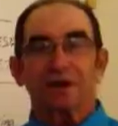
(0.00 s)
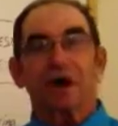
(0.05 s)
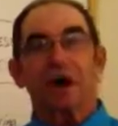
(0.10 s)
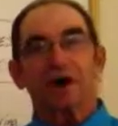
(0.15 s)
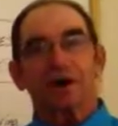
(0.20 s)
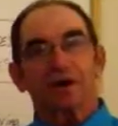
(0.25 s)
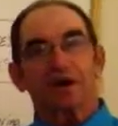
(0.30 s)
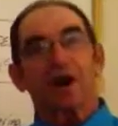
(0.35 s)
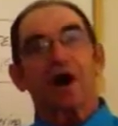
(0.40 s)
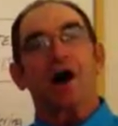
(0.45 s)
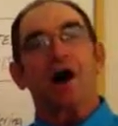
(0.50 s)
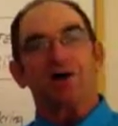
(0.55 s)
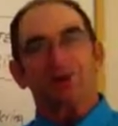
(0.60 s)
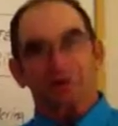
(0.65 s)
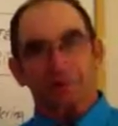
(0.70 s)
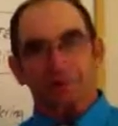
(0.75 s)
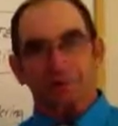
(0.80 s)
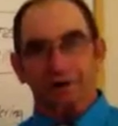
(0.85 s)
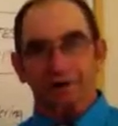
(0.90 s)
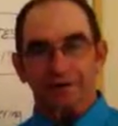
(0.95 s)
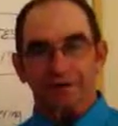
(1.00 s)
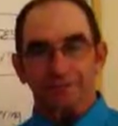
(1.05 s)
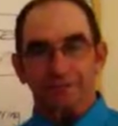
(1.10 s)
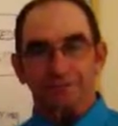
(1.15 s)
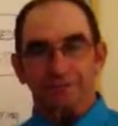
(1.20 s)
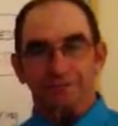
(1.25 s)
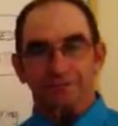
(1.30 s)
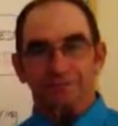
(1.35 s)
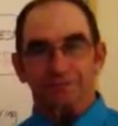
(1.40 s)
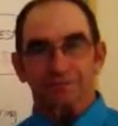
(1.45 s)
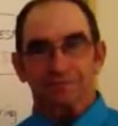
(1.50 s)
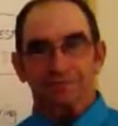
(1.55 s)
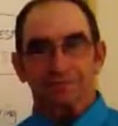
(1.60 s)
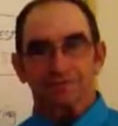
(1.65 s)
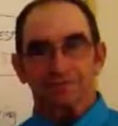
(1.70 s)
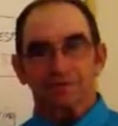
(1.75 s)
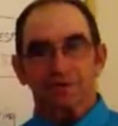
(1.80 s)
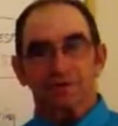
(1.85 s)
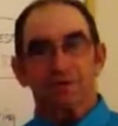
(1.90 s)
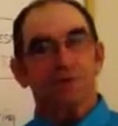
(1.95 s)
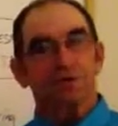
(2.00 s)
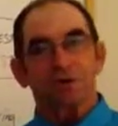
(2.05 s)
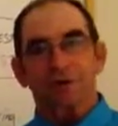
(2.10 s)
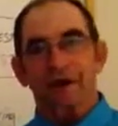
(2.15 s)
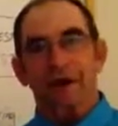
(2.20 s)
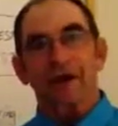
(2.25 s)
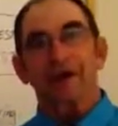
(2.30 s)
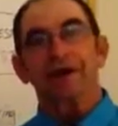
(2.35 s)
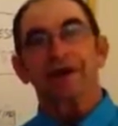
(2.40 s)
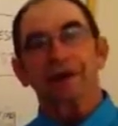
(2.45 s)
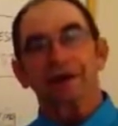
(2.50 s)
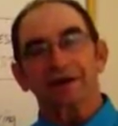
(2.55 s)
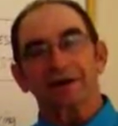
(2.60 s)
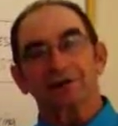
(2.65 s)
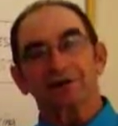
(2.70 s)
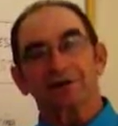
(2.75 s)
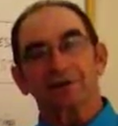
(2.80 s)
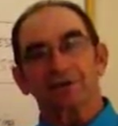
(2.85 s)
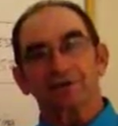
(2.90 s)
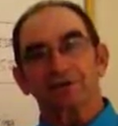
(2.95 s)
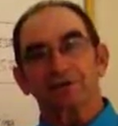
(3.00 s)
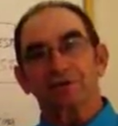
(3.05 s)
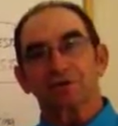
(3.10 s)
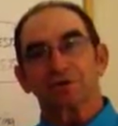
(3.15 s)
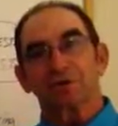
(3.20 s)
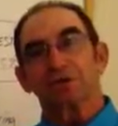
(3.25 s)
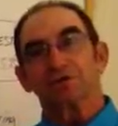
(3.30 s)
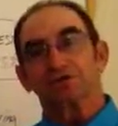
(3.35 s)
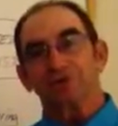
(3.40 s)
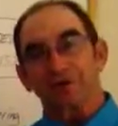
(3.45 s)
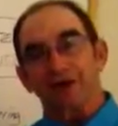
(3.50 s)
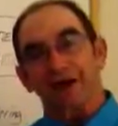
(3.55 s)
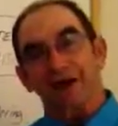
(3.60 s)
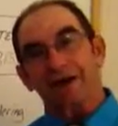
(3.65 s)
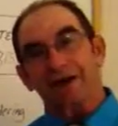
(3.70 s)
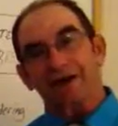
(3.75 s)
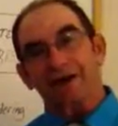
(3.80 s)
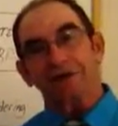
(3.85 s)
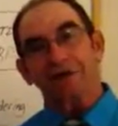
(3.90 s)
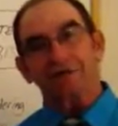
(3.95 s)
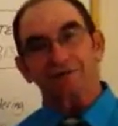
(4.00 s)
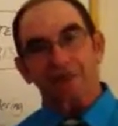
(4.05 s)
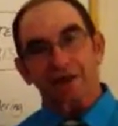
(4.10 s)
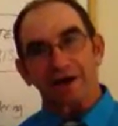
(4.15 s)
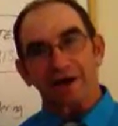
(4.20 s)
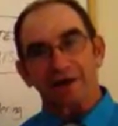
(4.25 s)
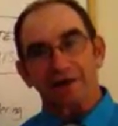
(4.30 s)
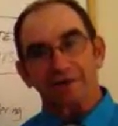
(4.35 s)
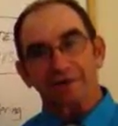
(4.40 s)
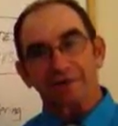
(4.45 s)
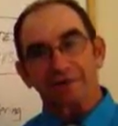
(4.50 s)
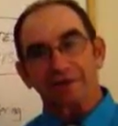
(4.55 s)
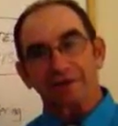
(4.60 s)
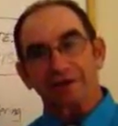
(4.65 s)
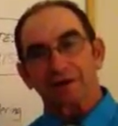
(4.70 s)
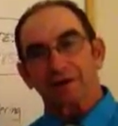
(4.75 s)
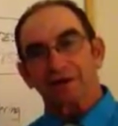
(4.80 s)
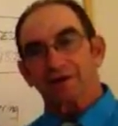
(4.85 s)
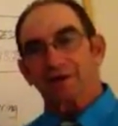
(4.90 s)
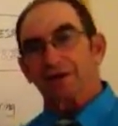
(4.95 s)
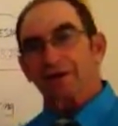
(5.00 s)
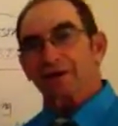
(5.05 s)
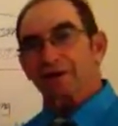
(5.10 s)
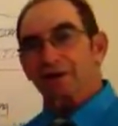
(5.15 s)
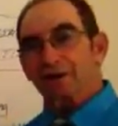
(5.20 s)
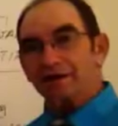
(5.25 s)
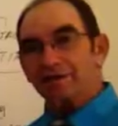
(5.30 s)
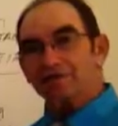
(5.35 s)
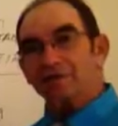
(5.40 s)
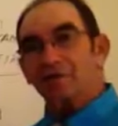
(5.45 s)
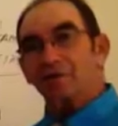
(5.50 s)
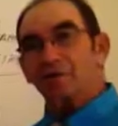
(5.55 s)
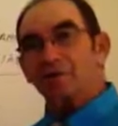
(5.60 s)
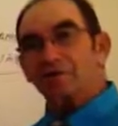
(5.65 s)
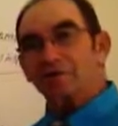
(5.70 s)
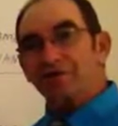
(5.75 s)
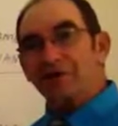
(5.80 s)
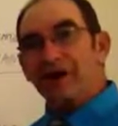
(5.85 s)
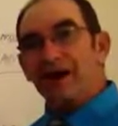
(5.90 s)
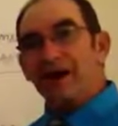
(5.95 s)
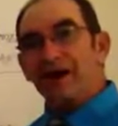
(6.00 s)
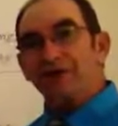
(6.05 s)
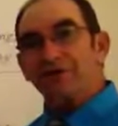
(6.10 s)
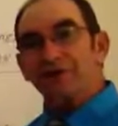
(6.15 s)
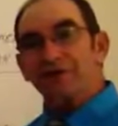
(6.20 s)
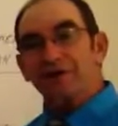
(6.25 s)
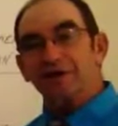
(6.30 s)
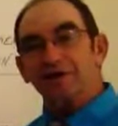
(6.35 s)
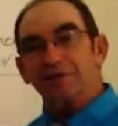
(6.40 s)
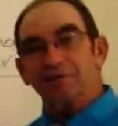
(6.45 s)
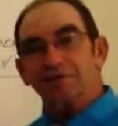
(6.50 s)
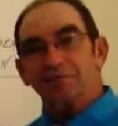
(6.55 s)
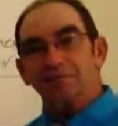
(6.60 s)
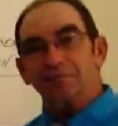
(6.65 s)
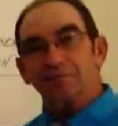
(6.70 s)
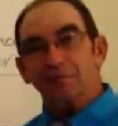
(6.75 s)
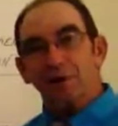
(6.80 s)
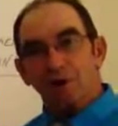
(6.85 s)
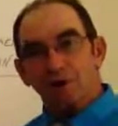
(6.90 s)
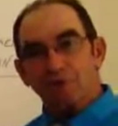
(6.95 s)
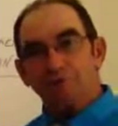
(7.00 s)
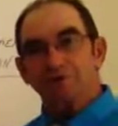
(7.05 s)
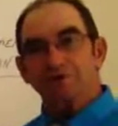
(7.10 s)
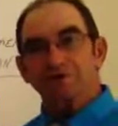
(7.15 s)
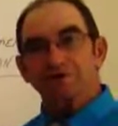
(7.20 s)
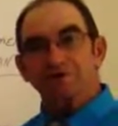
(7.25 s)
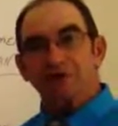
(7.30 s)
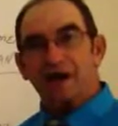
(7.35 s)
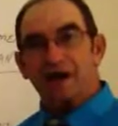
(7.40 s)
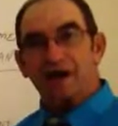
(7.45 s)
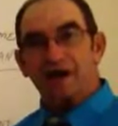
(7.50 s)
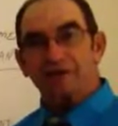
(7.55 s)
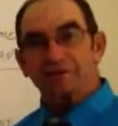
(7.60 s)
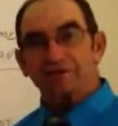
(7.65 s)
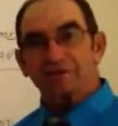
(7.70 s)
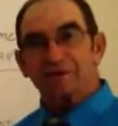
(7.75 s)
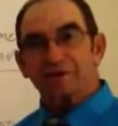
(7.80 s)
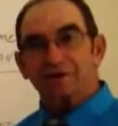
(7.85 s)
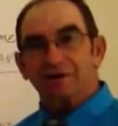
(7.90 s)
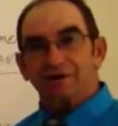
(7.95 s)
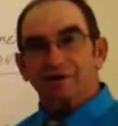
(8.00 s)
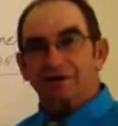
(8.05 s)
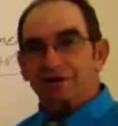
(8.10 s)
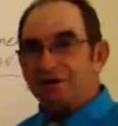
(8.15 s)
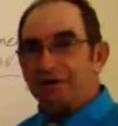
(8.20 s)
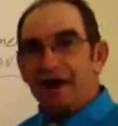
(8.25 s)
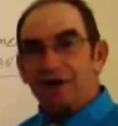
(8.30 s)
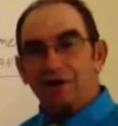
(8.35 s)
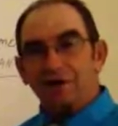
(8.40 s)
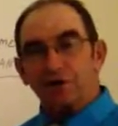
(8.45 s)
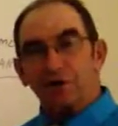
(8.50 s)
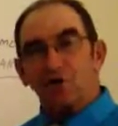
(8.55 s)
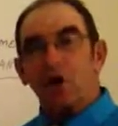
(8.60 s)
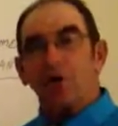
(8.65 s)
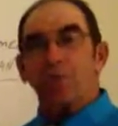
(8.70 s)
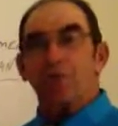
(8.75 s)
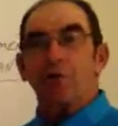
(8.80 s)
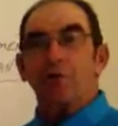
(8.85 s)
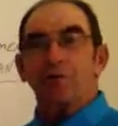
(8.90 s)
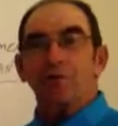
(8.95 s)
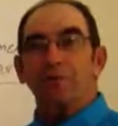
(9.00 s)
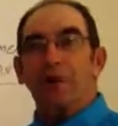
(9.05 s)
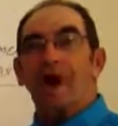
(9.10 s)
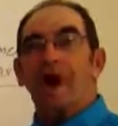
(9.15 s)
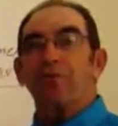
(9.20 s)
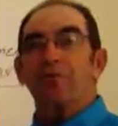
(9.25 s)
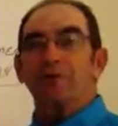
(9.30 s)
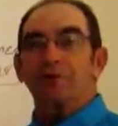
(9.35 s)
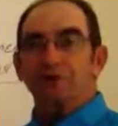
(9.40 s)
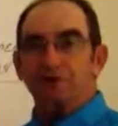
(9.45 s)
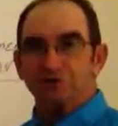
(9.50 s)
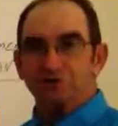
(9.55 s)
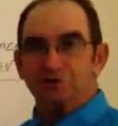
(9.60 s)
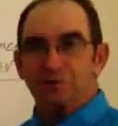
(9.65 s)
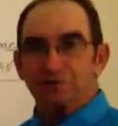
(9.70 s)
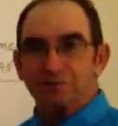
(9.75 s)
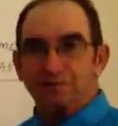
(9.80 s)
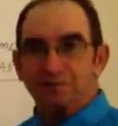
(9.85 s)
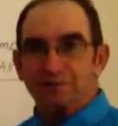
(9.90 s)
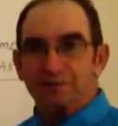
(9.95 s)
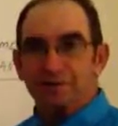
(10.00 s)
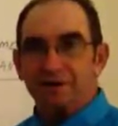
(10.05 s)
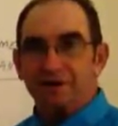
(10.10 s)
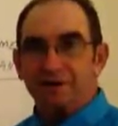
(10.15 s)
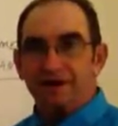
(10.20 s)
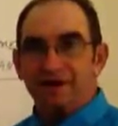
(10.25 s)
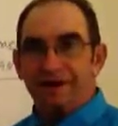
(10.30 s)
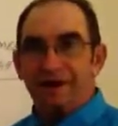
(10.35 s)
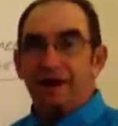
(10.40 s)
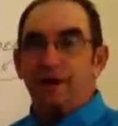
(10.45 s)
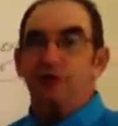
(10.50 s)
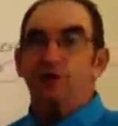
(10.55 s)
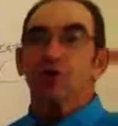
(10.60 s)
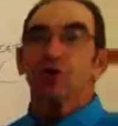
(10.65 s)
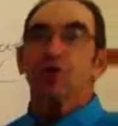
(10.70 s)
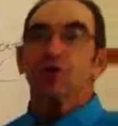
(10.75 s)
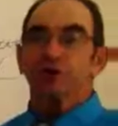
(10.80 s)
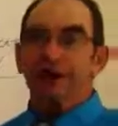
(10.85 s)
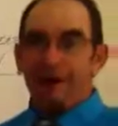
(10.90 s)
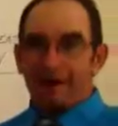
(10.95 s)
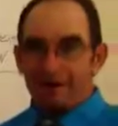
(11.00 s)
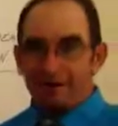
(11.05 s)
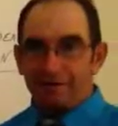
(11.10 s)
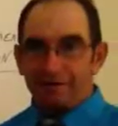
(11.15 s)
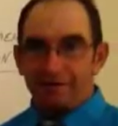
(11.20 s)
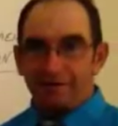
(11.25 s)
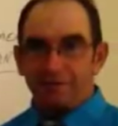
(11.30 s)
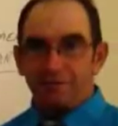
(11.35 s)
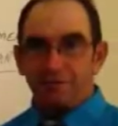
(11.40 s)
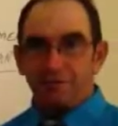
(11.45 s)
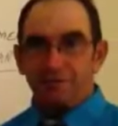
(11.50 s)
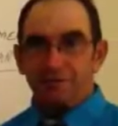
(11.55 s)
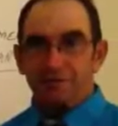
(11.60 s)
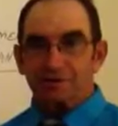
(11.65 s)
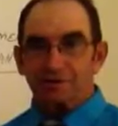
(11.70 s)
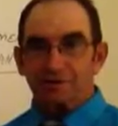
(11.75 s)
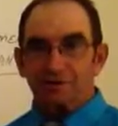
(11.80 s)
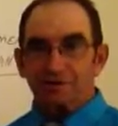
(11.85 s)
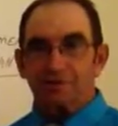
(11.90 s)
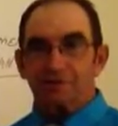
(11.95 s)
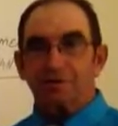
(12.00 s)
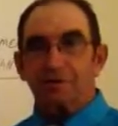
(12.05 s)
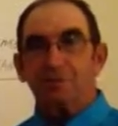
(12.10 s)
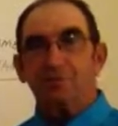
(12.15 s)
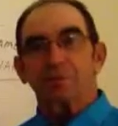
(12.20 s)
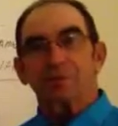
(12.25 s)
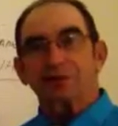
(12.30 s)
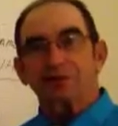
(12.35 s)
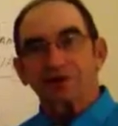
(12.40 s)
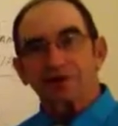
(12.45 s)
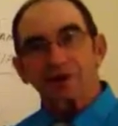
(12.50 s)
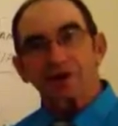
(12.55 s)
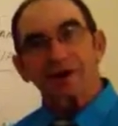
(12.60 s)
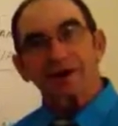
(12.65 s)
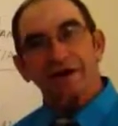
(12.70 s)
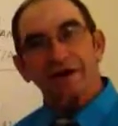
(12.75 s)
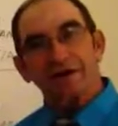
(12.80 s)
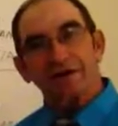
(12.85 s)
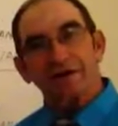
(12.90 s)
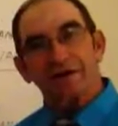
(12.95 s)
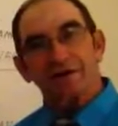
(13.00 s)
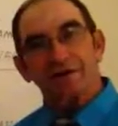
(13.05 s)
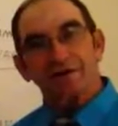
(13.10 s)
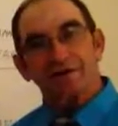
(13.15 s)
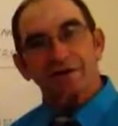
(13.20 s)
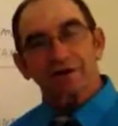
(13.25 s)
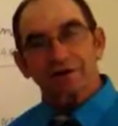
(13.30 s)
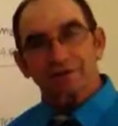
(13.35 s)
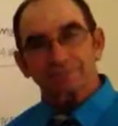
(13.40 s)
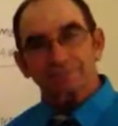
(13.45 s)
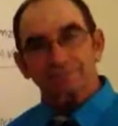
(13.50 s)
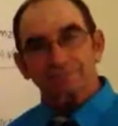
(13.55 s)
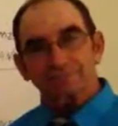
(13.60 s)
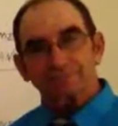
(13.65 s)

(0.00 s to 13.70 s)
not honor me, you can't enter into that land of Canaan. And so we find then Moses dies. He got to go up on Mount Pisgah and look at it, but he did not get to enter in.